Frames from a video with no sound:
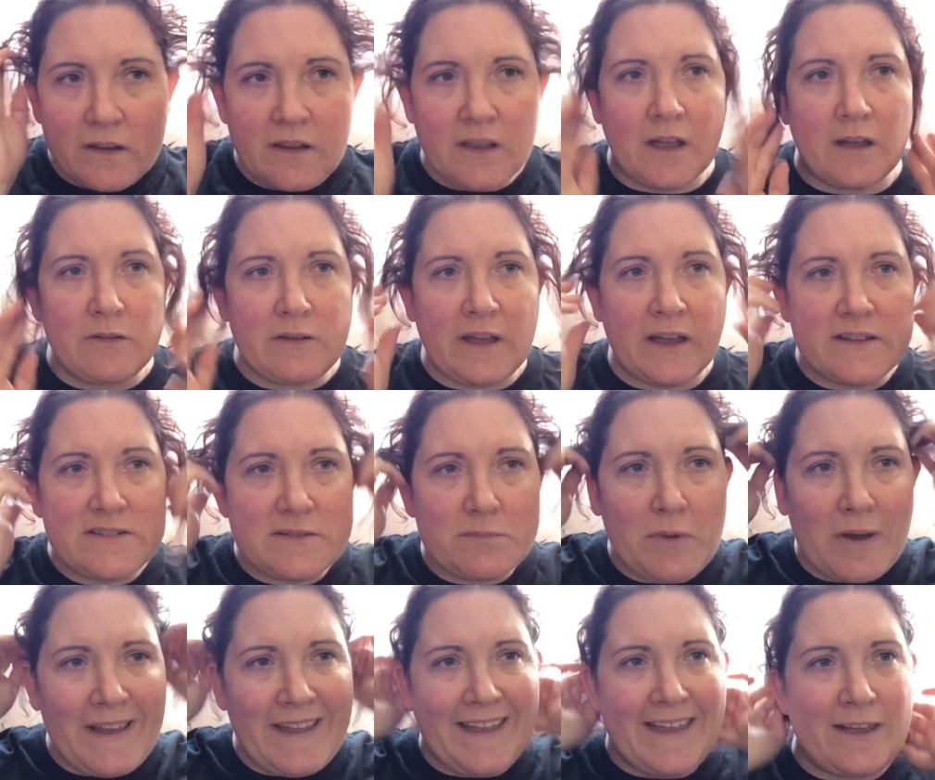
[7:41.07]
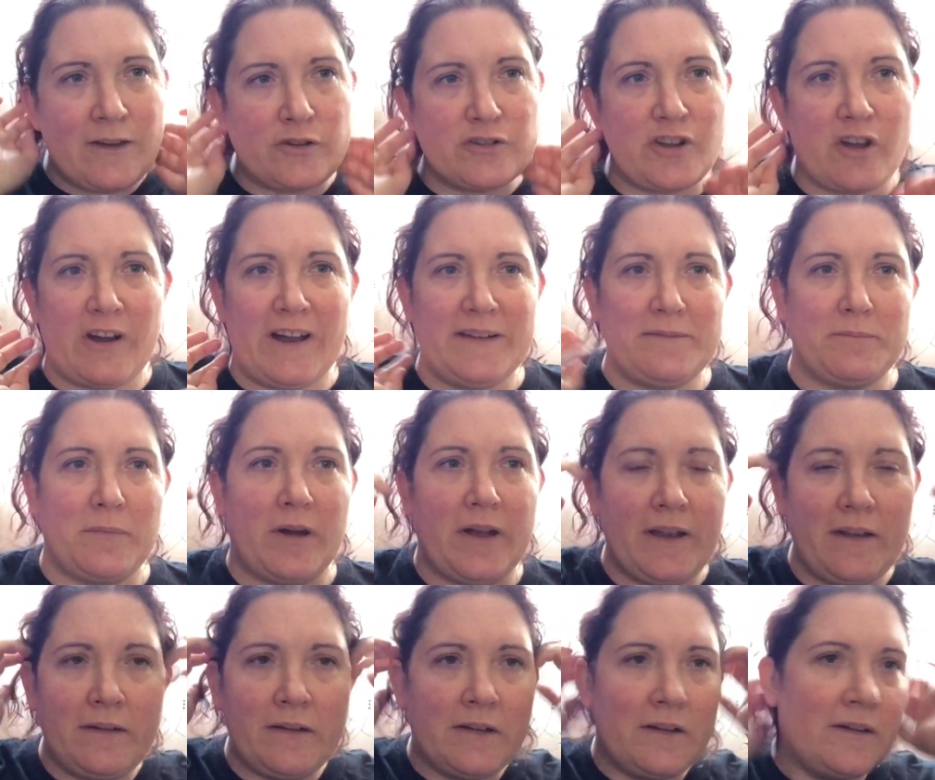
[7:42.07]
Yeah, okay, so my hair could hide
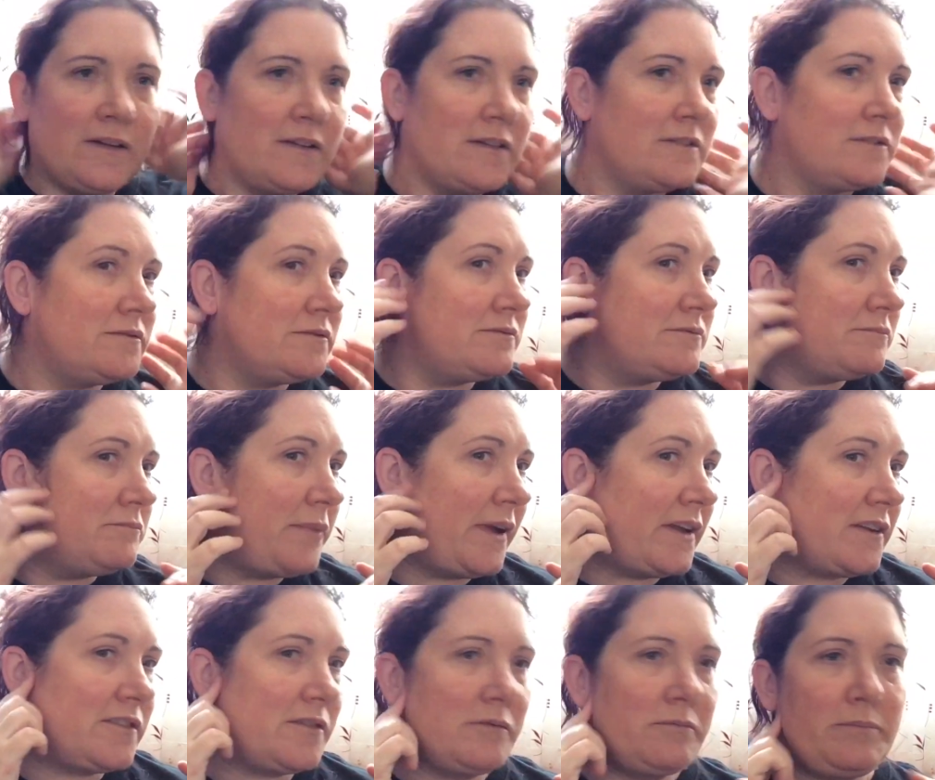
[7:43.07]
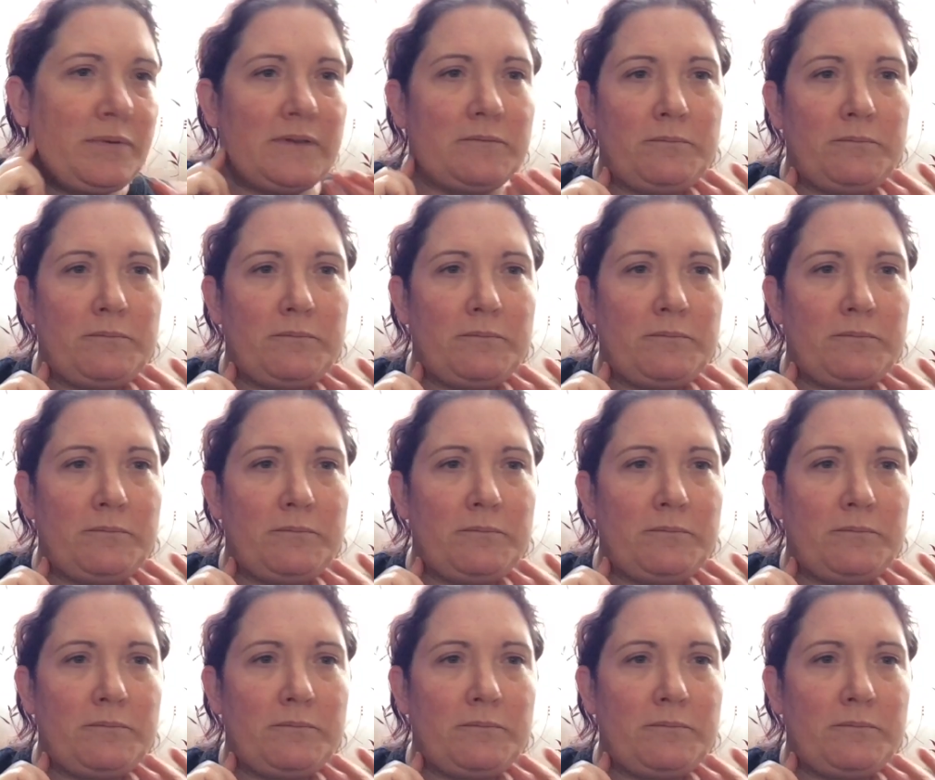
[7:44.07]
my bits of...